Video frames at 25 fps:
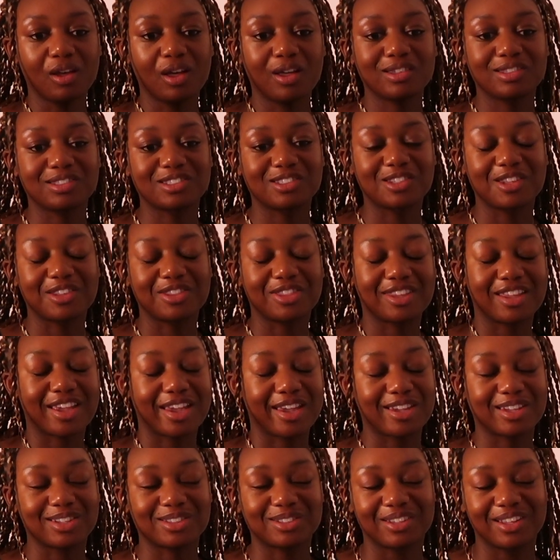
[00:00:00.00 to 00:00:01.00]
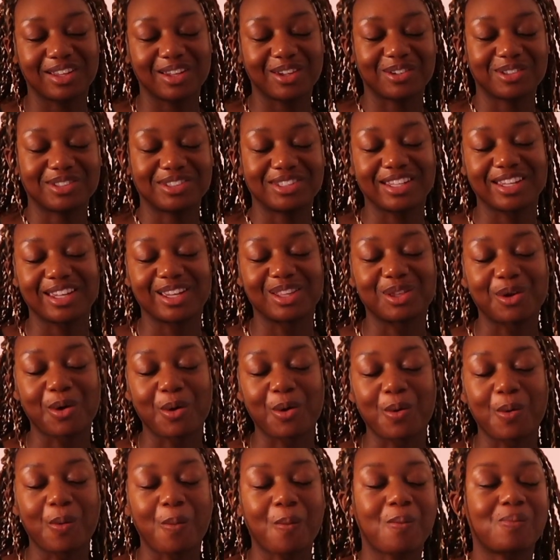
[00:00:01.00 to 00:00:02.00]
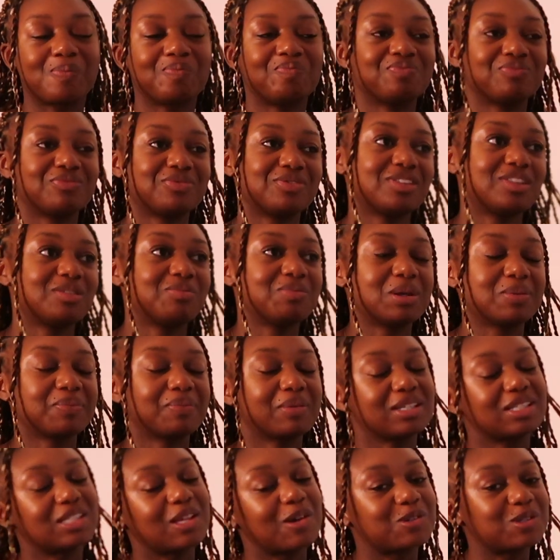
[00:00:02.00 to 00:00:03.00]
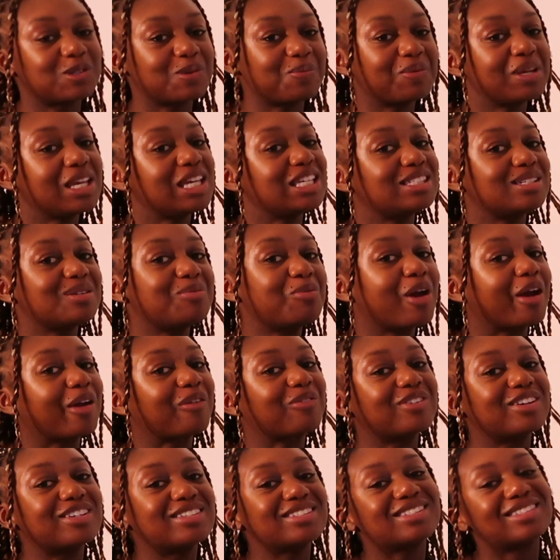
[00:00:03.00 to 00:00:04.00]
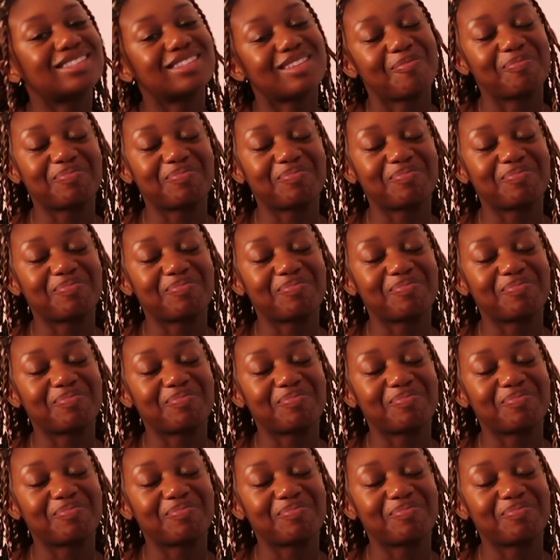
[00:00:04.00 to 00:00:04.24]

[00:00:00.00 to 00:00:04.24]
on sunday so i could take it home make myself some easy breakfast.